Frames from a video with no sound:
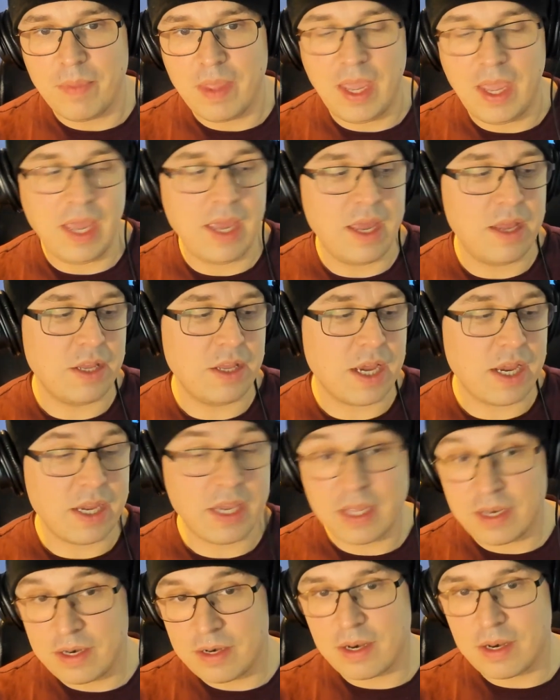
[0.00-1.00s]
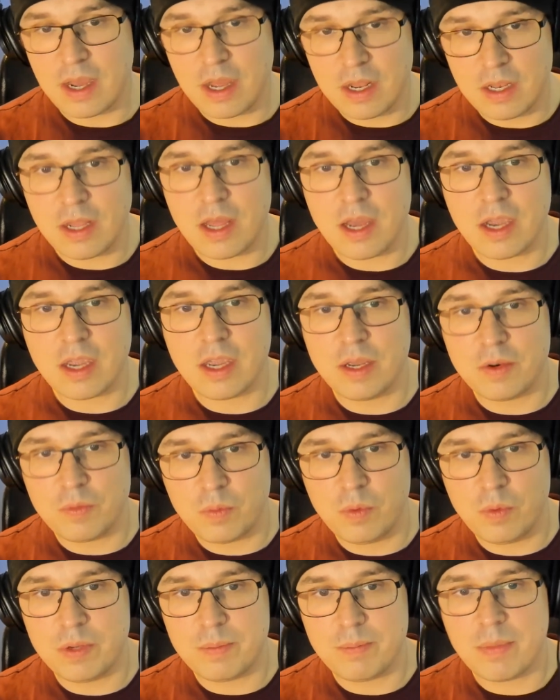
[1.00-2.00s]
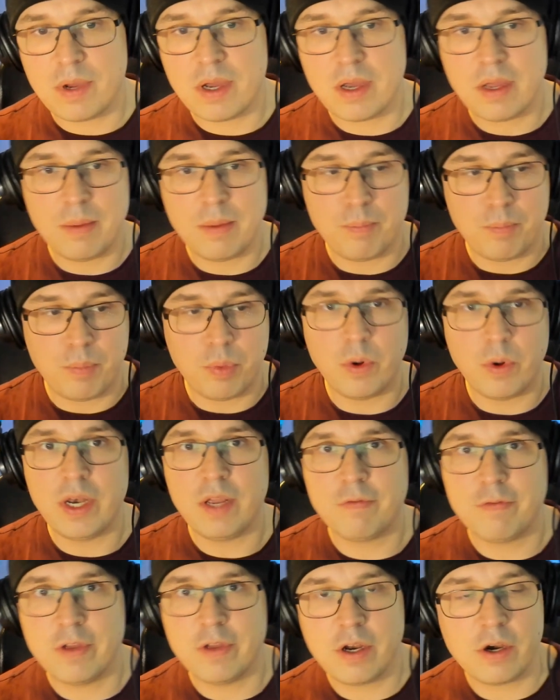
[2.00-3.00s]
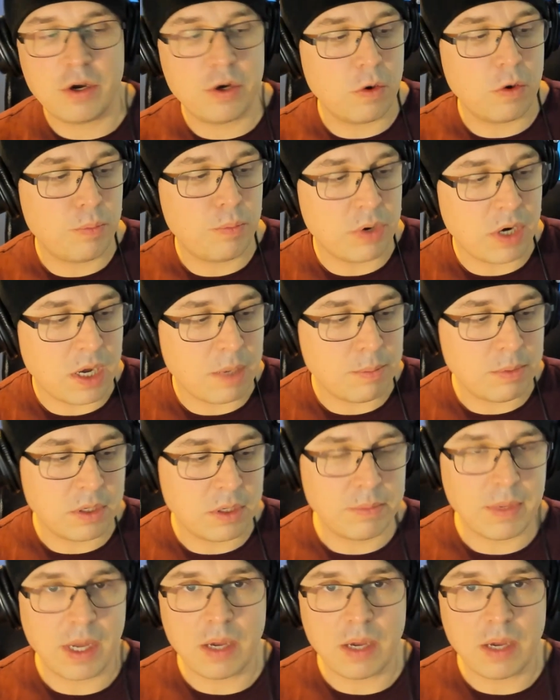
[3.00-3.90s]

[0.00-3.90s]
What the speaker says: and I can unlock it with my pointing finger, no problem.